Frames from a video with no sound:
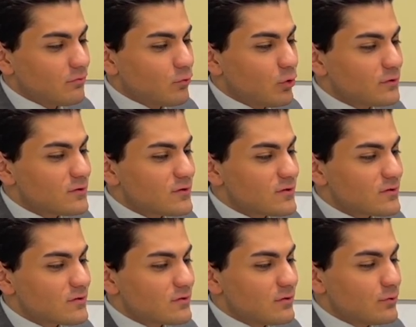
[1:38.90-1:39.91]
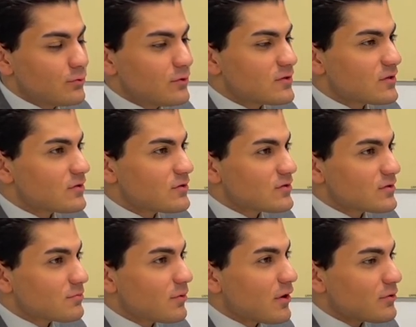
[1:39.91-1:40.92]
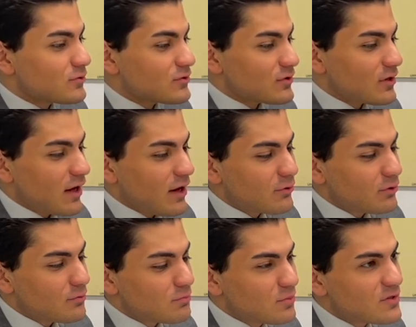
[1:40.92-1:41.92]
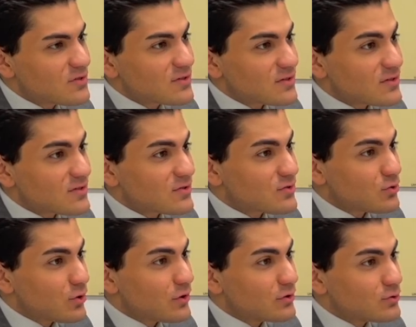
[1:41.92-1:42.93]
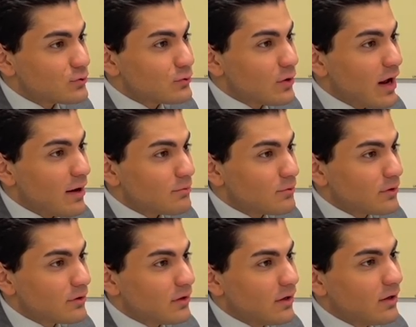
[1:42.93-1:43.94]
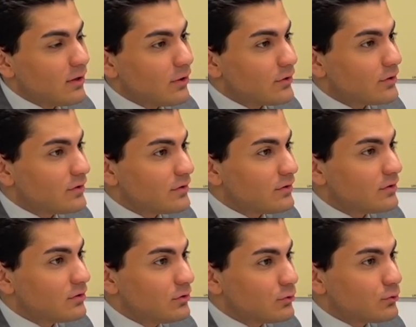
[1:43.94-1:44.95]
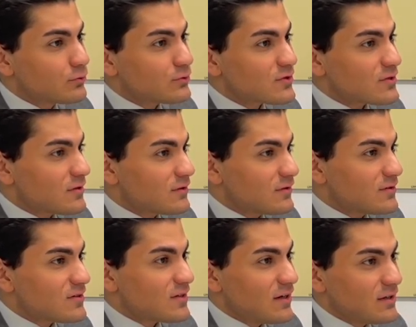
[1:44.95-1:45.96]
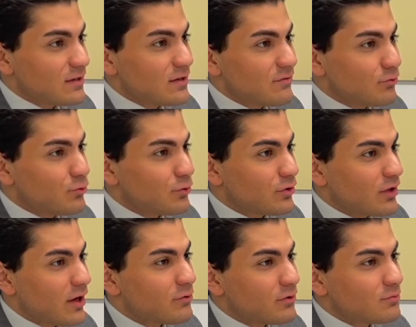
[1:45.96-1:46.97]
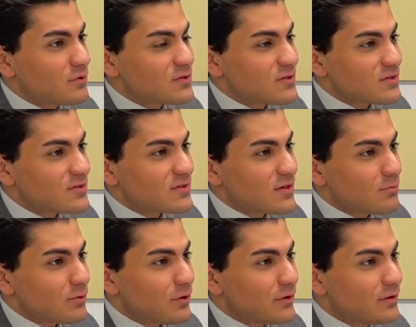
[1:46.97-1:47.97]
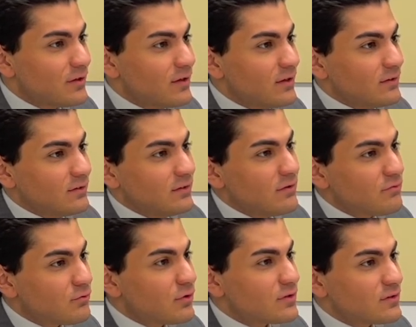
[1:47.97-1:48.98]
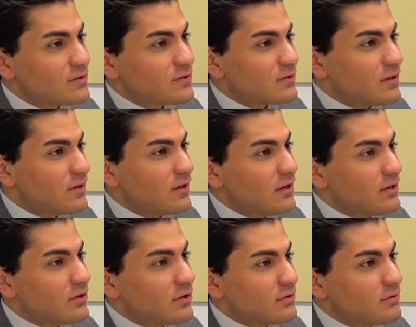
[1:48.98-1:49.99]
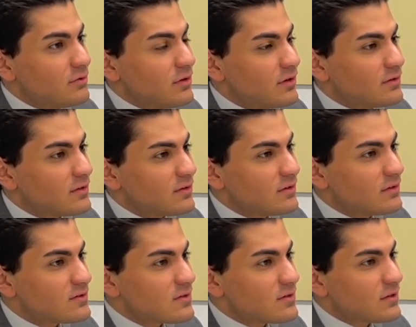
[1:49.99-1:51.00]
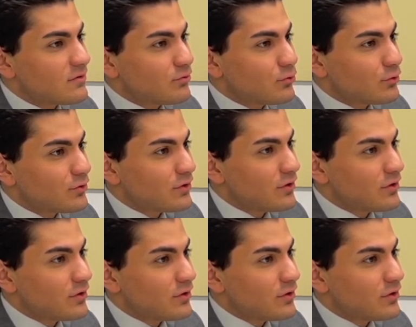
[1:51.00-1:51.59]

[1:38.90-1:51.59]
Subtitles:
what your research is about, how can businesses try to apply your studies in their work? How can businesses apply different AI techniques in their work?